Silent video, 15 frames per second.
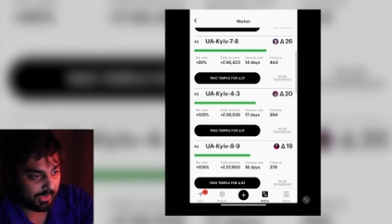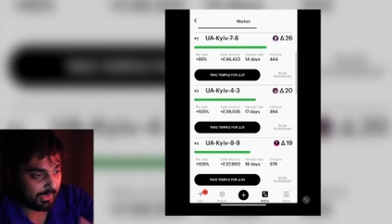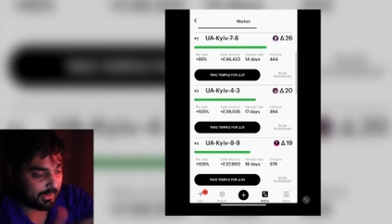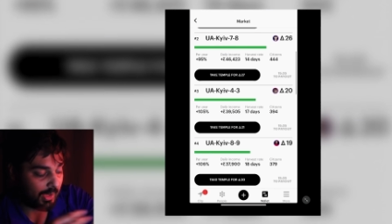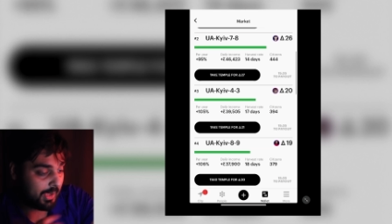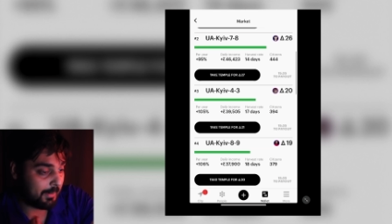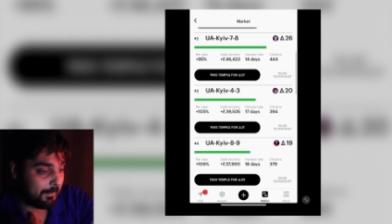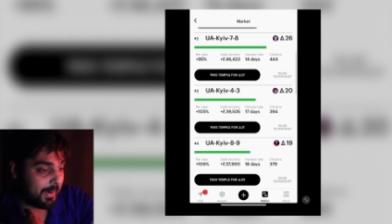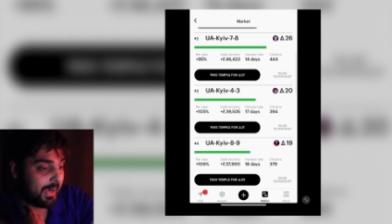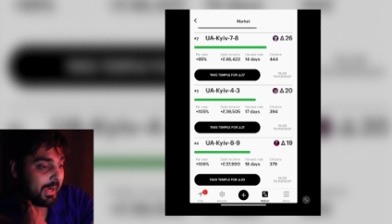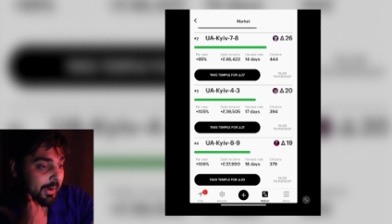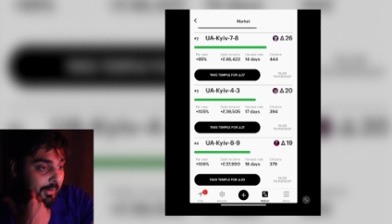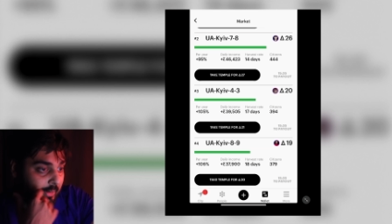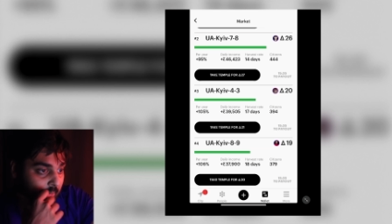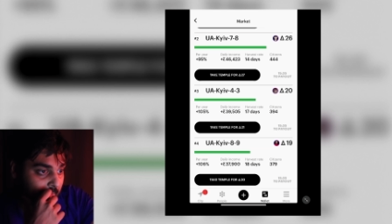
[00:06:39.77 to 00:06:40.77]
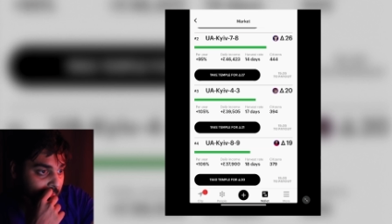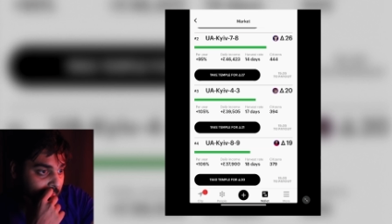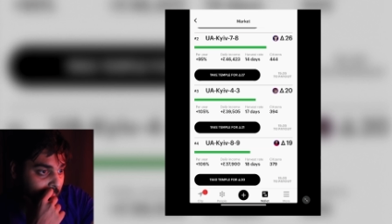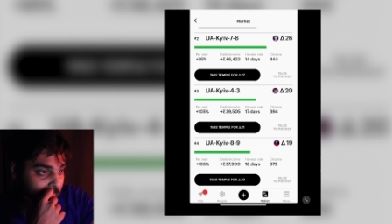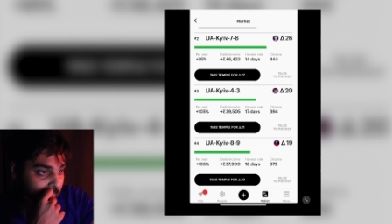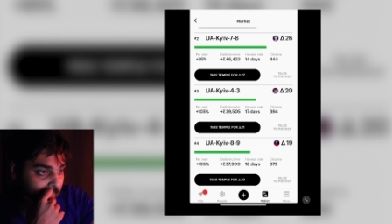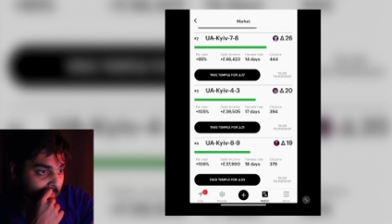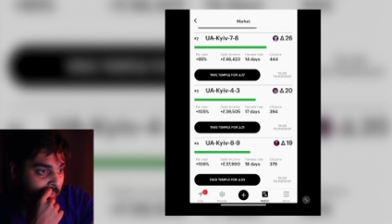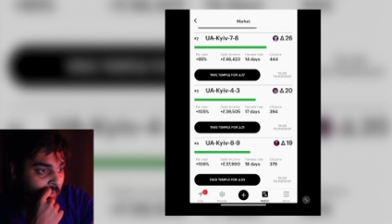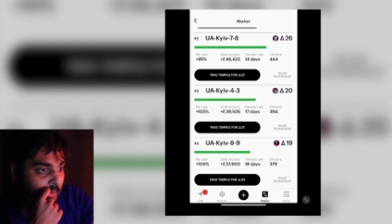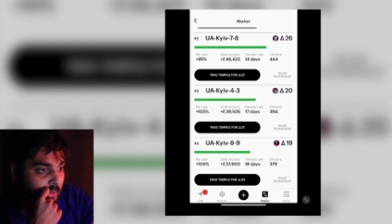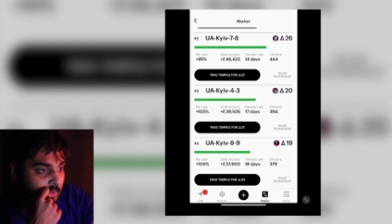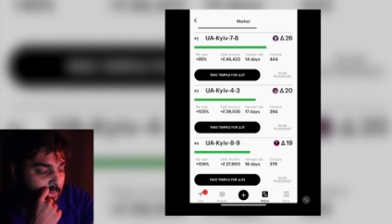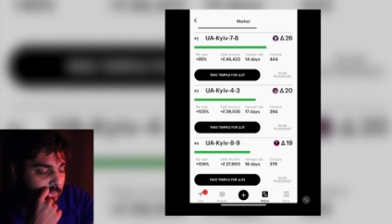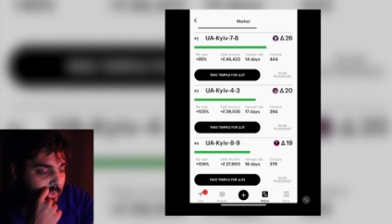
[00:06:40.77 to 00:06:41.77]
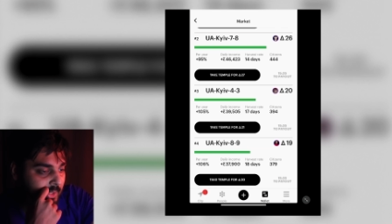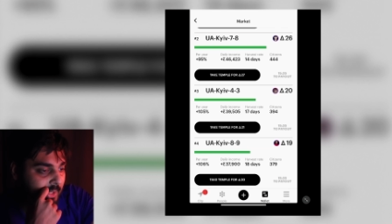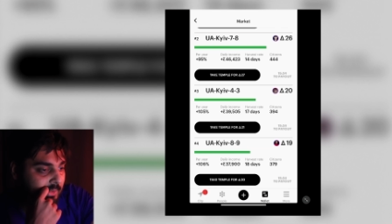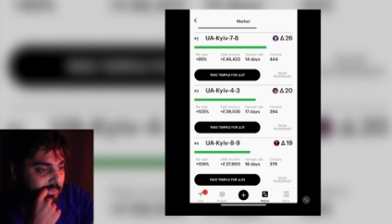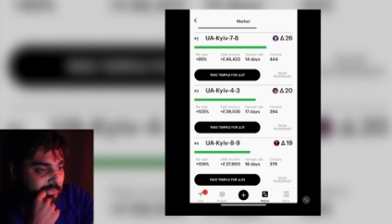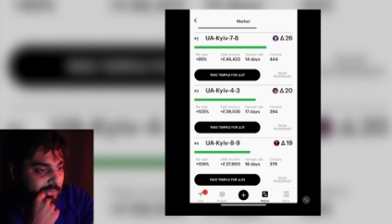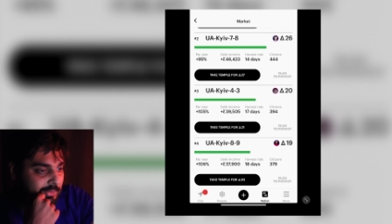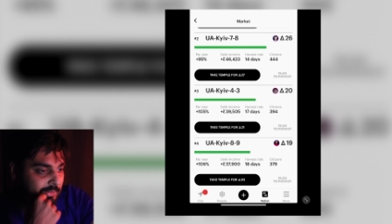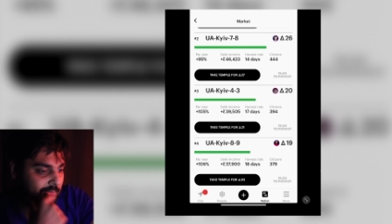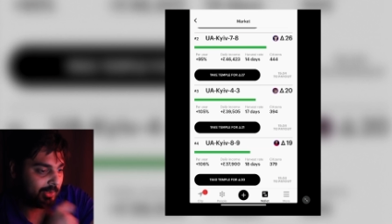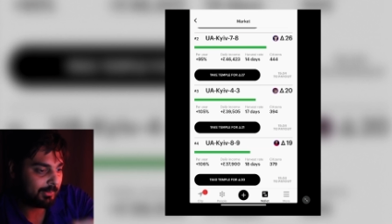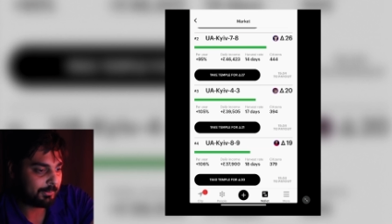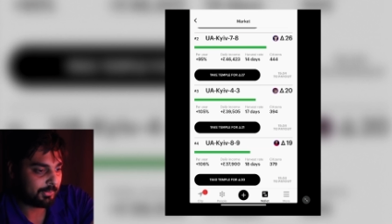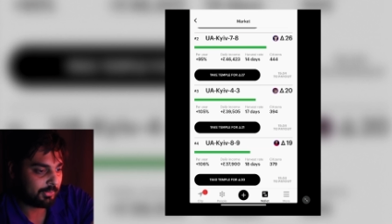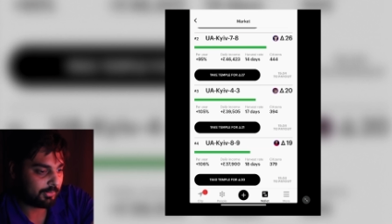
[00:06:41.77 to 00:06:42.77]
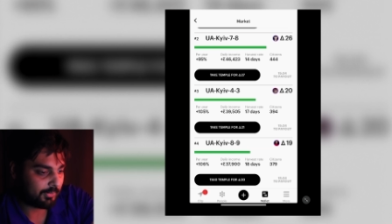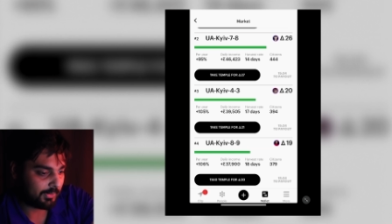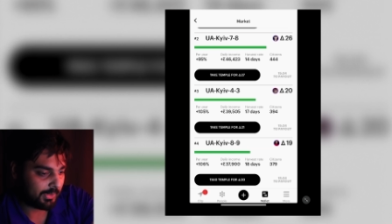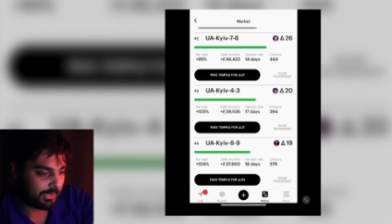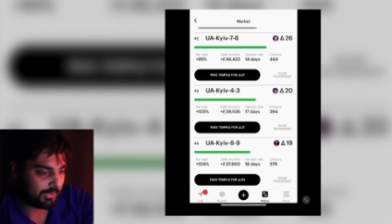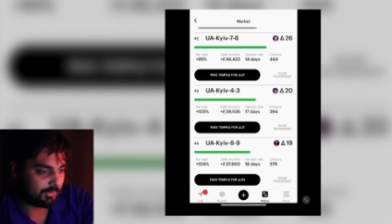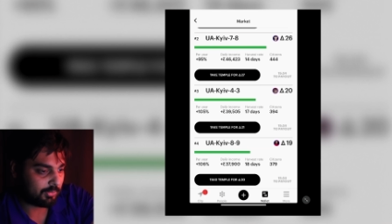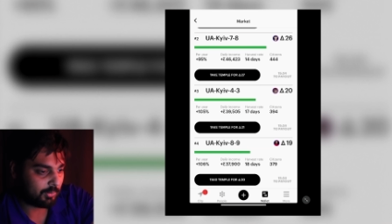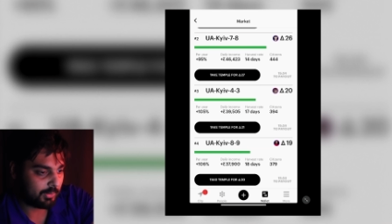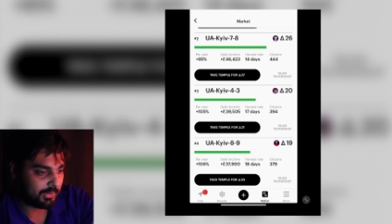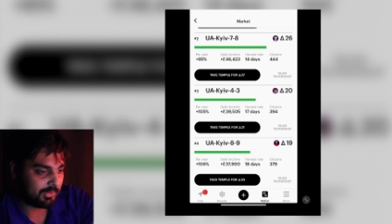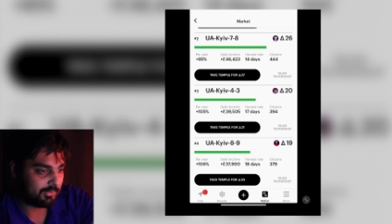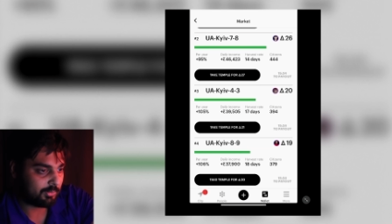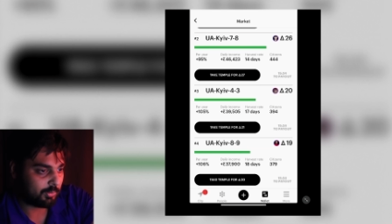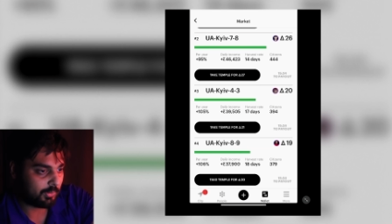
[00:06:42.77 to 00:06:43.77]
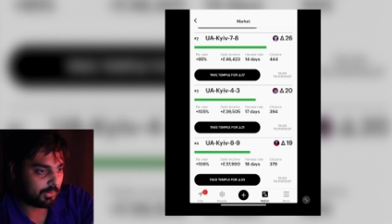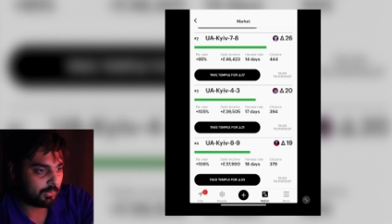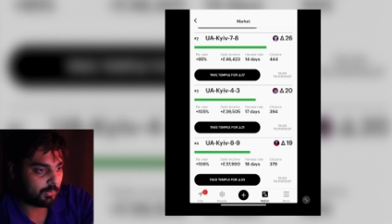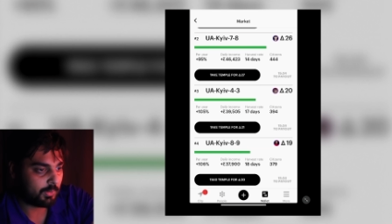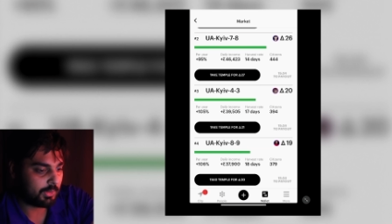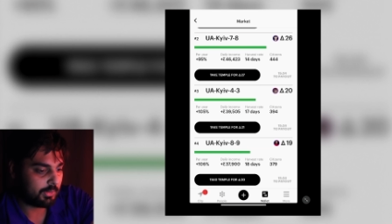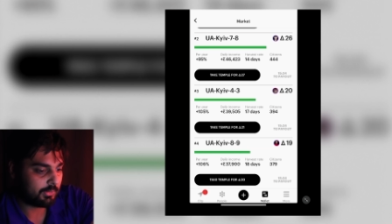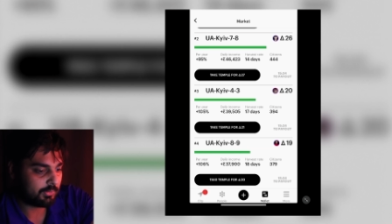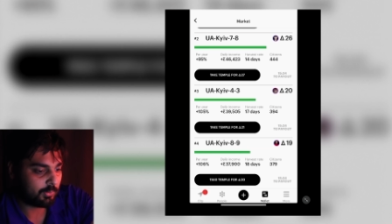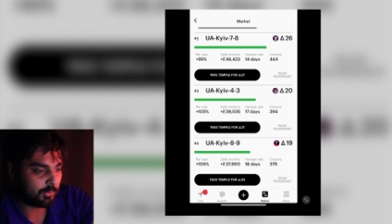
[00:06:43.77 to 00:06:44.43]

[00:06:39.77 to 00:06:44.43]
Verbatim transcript: not in my area or something you can get certain temples for like 20 21